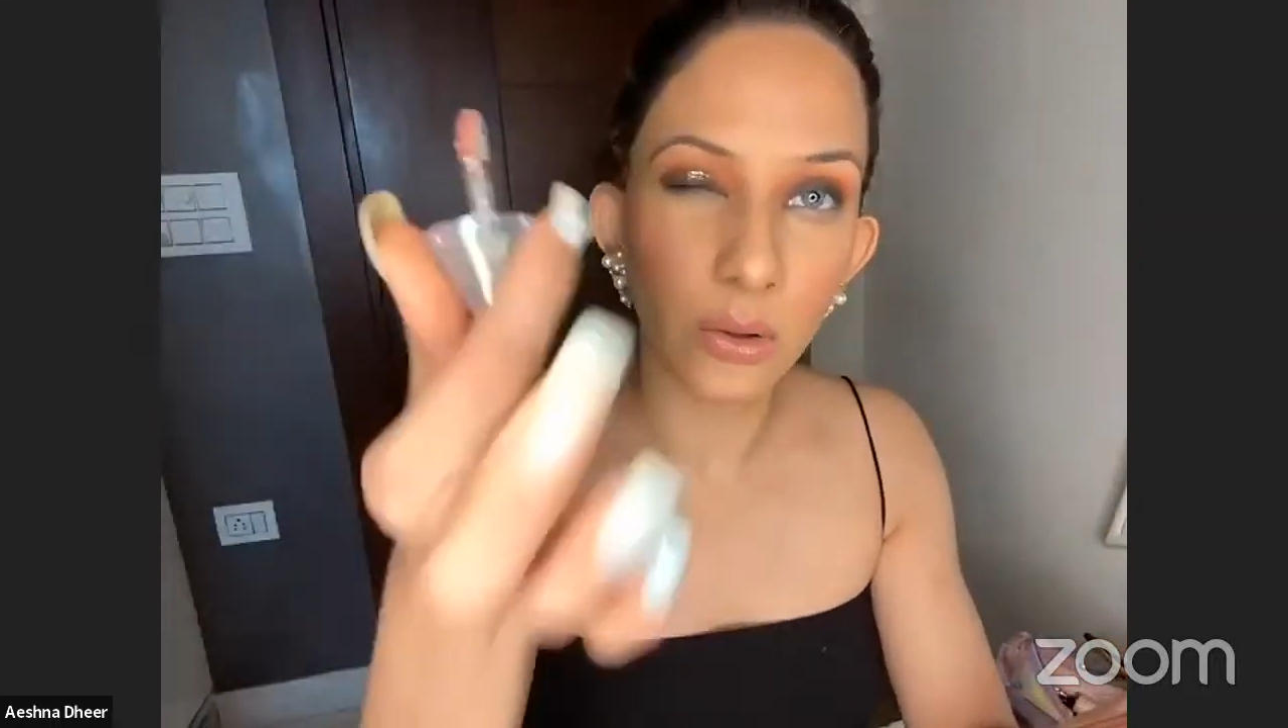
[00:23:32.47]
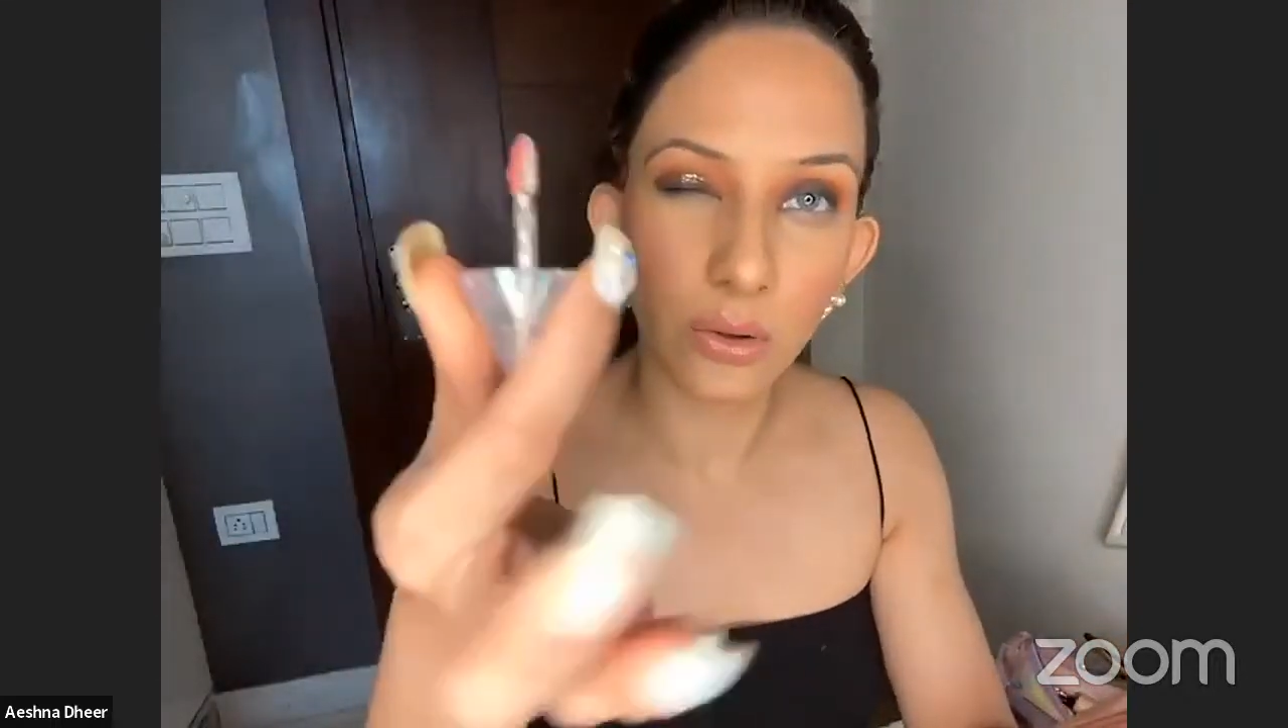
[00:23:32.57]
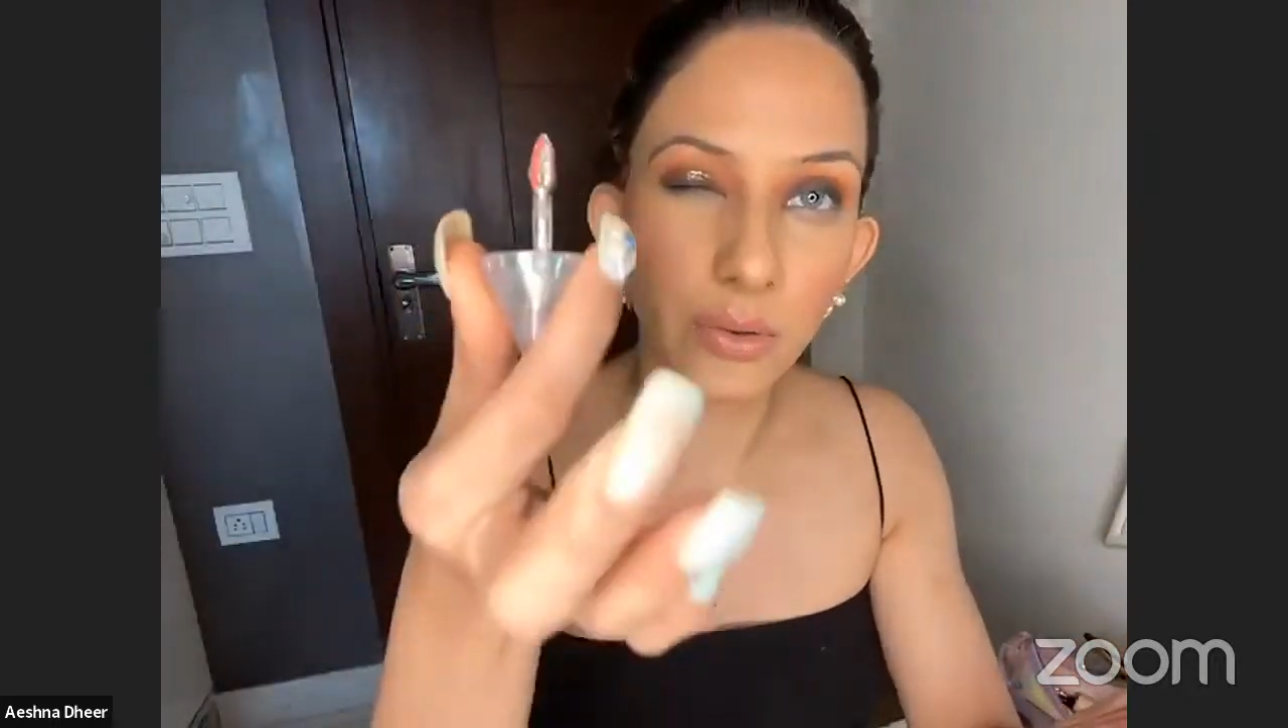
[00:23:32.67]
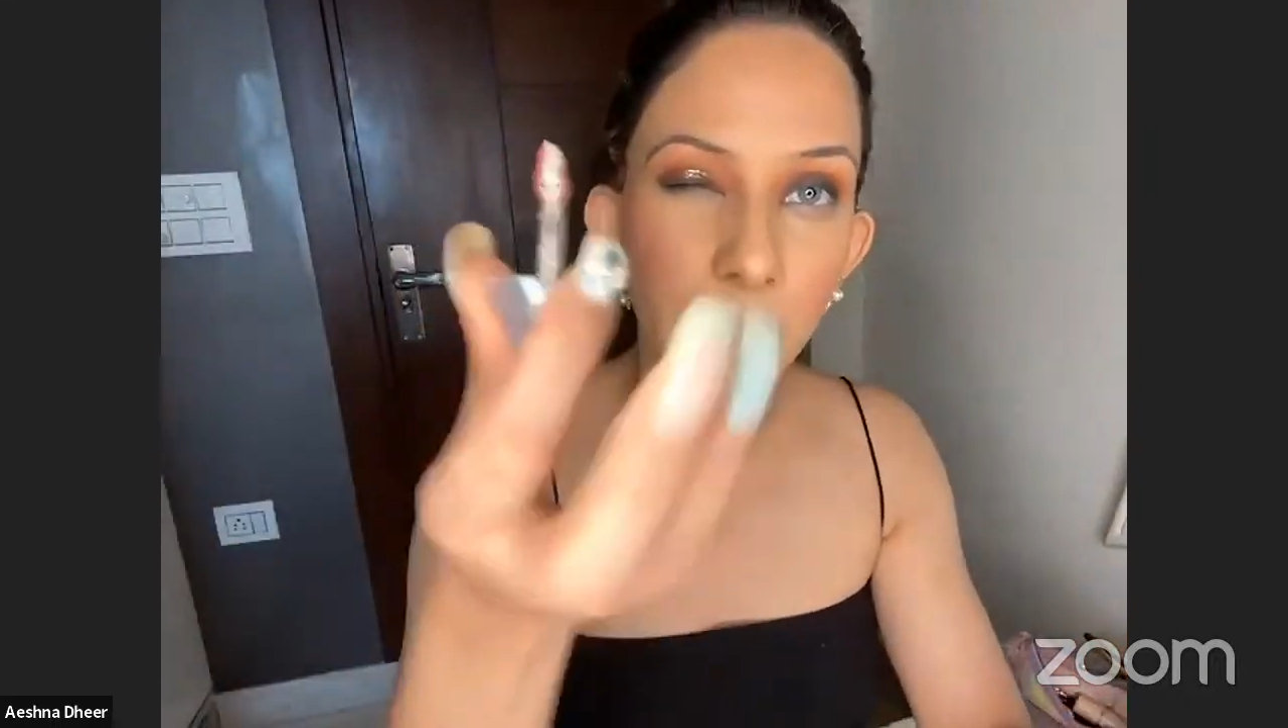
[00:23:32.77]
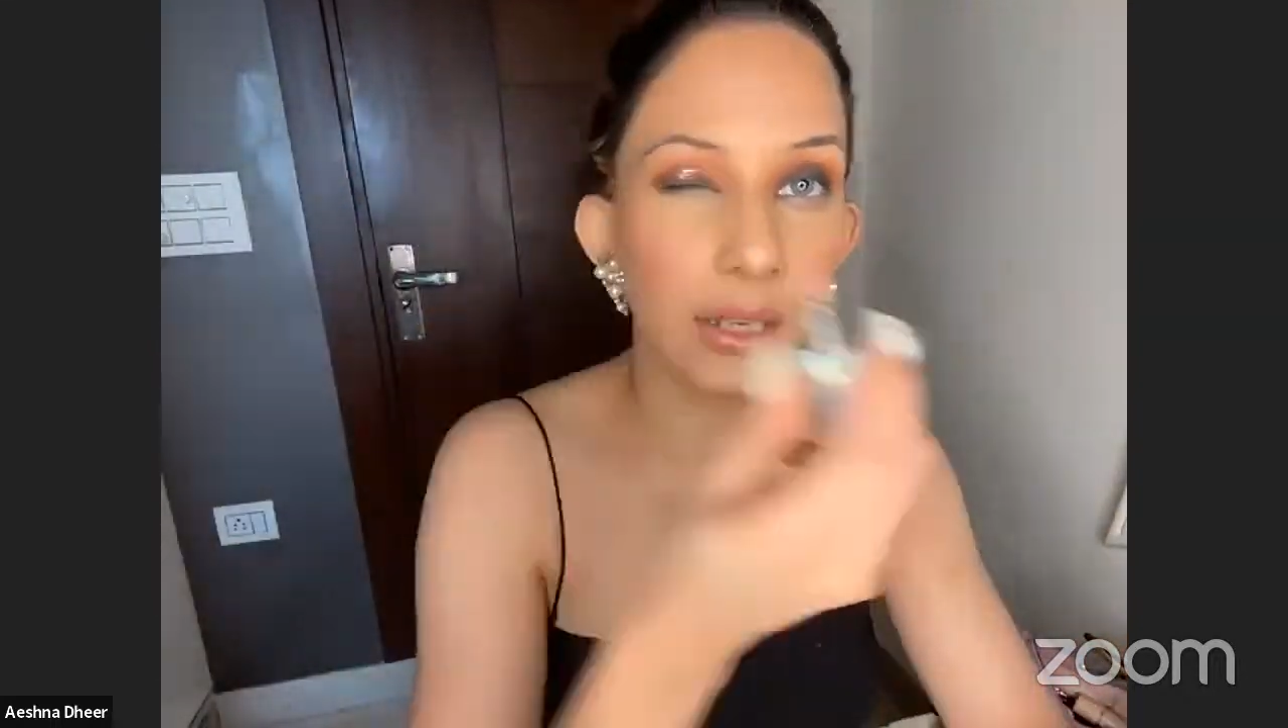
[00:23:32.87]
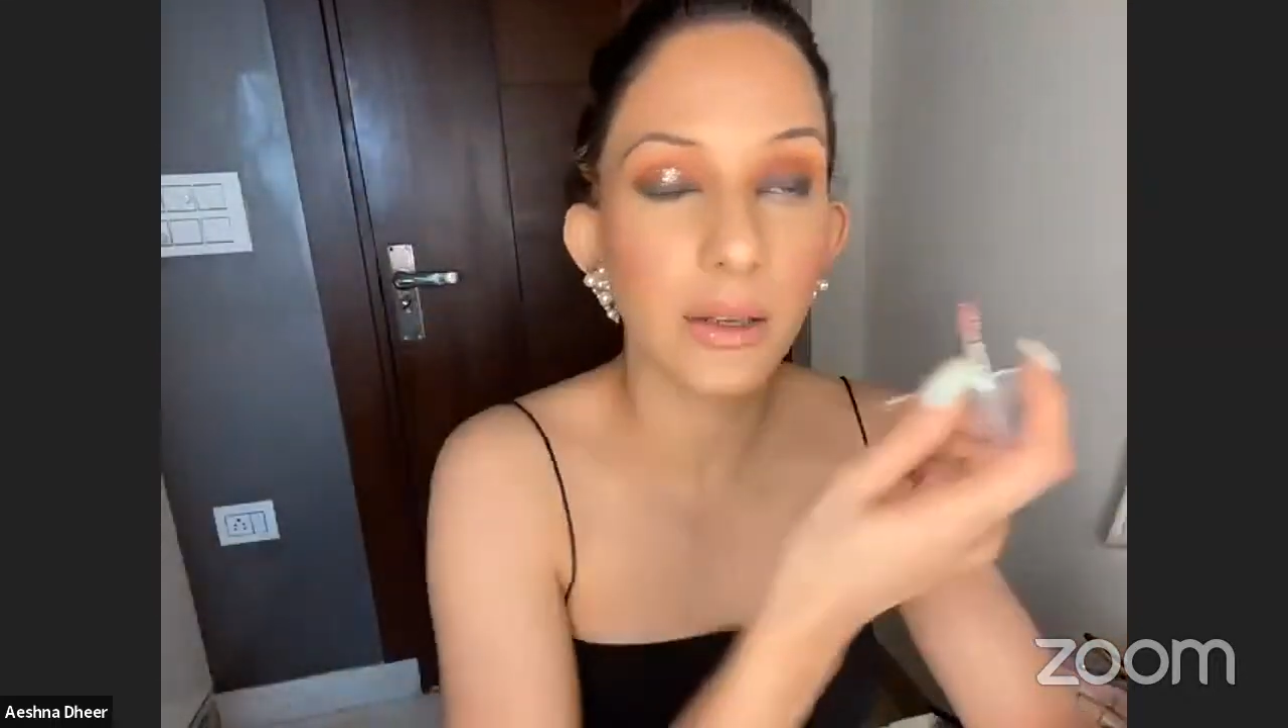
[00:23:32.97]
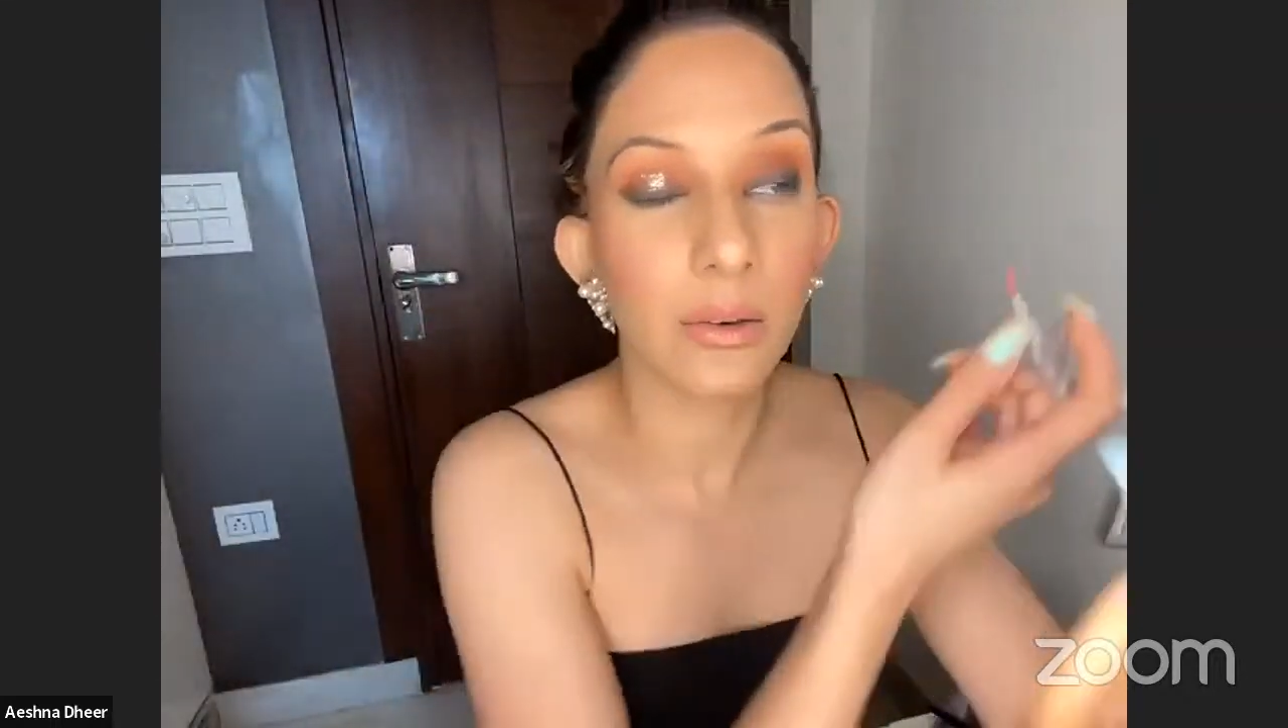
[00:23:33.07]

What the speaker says: already,